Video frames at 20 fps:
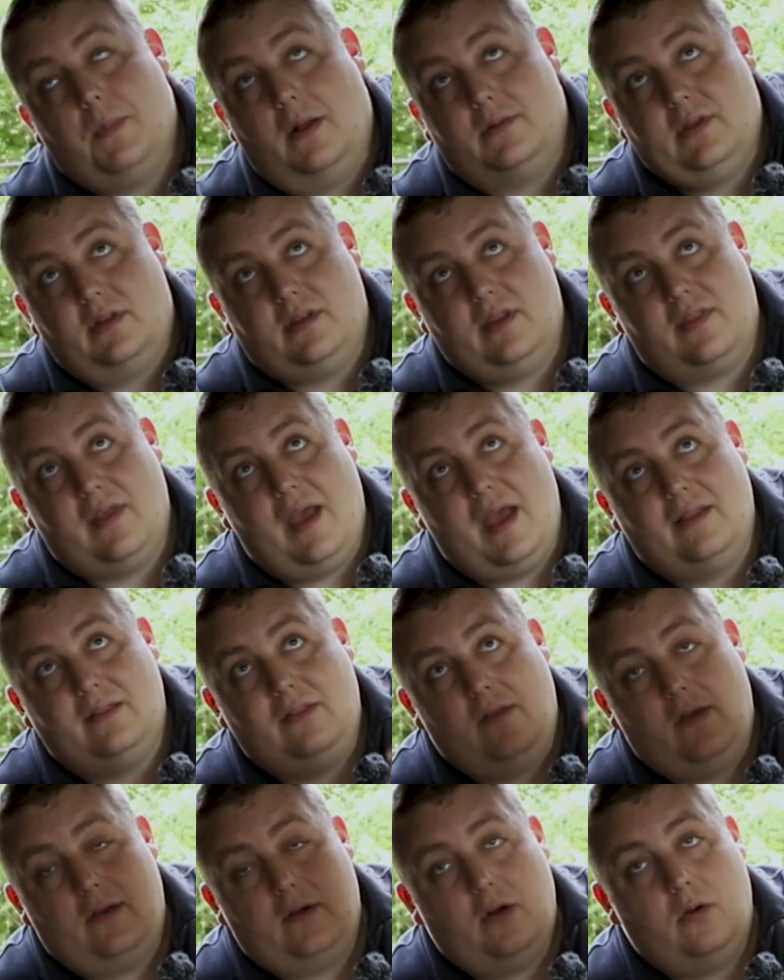mounted to the
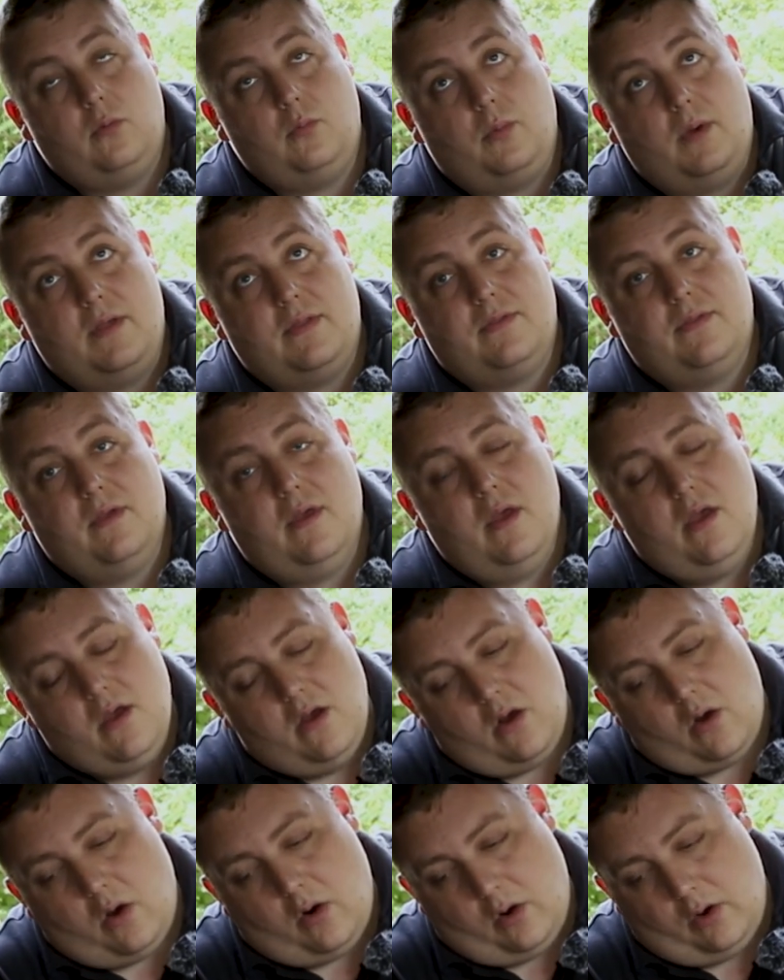headliner with
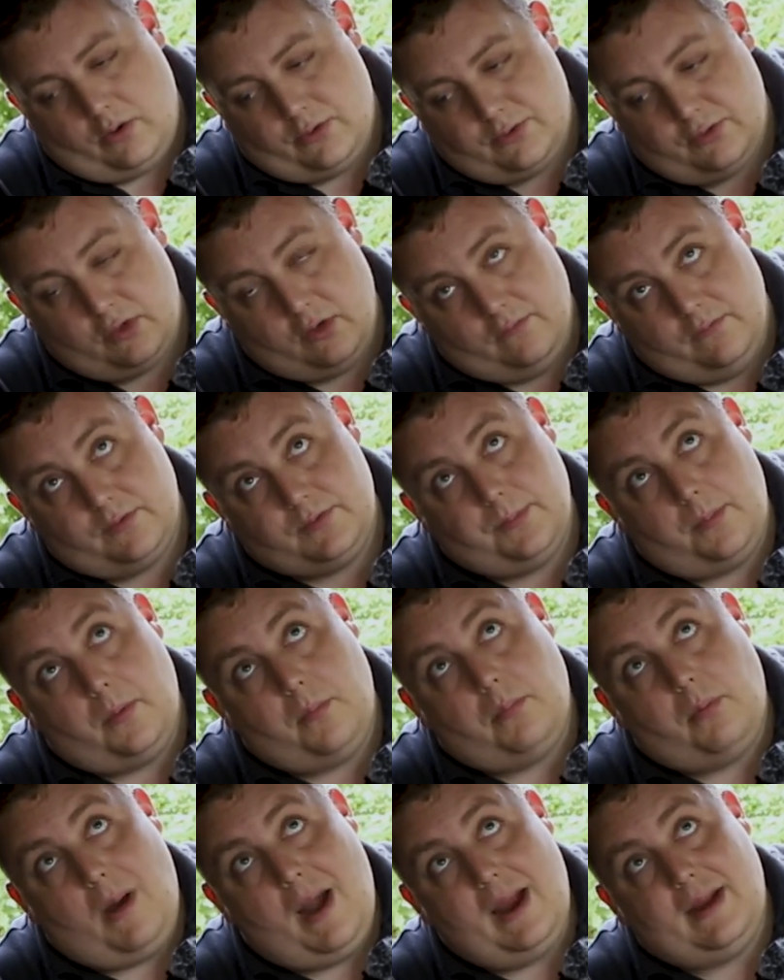are
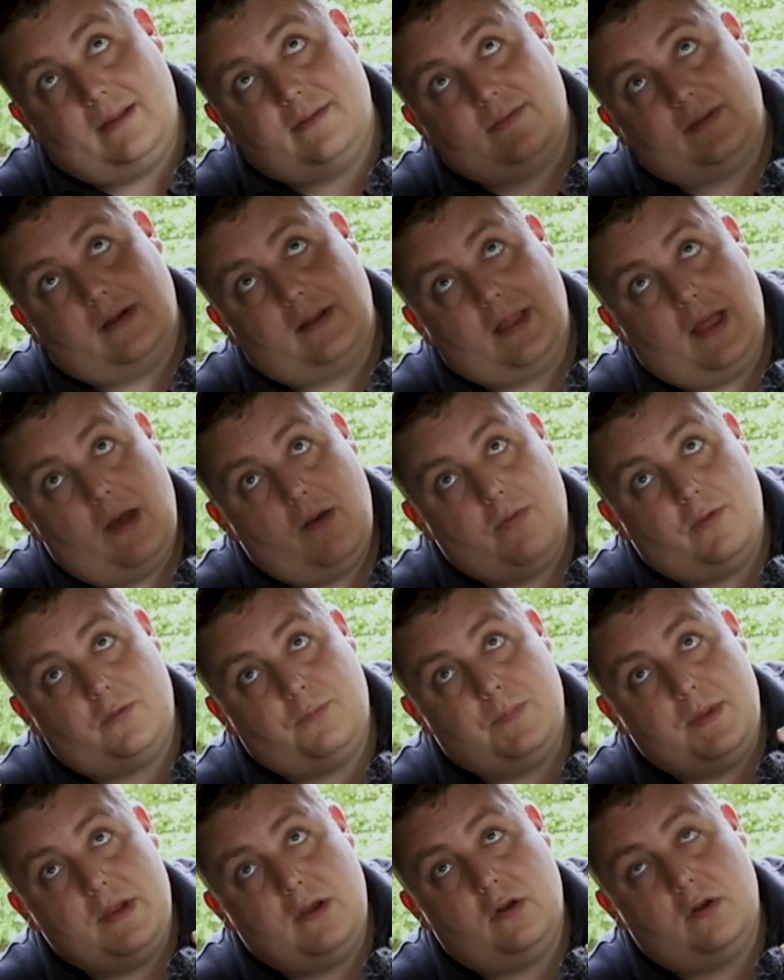serviceable brackets that allow the
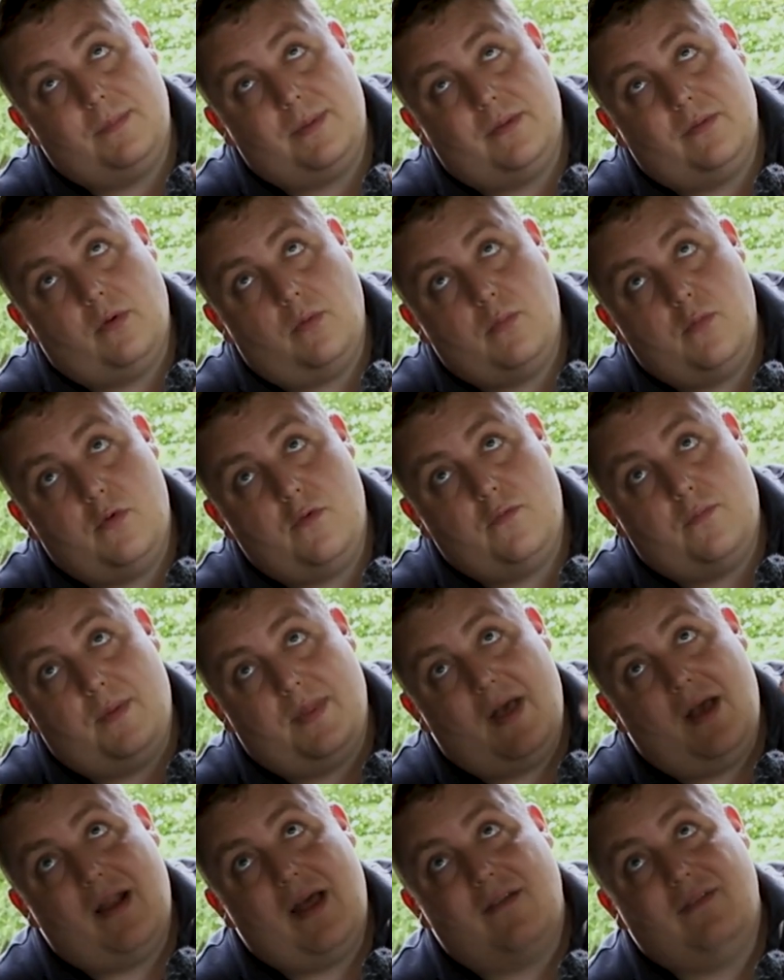speaker to be removed
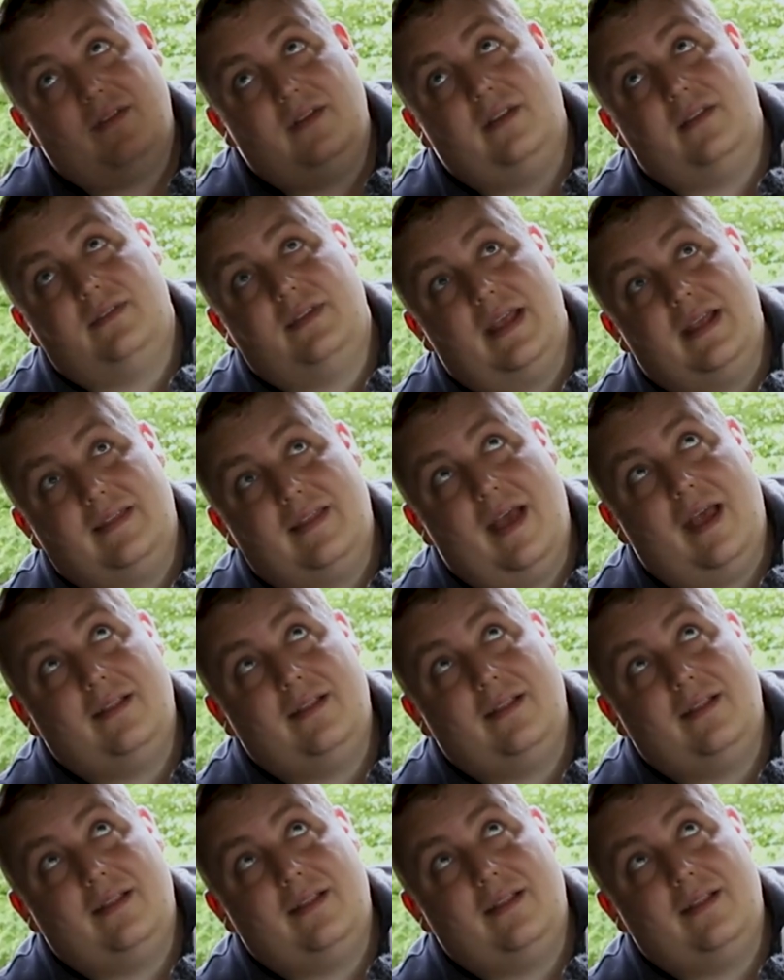without having to take the